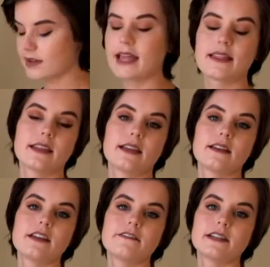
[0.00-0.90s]
and
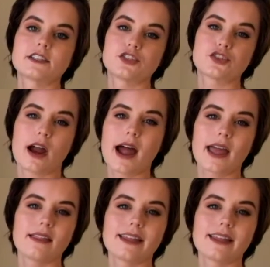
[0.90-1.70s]
then if it's dry,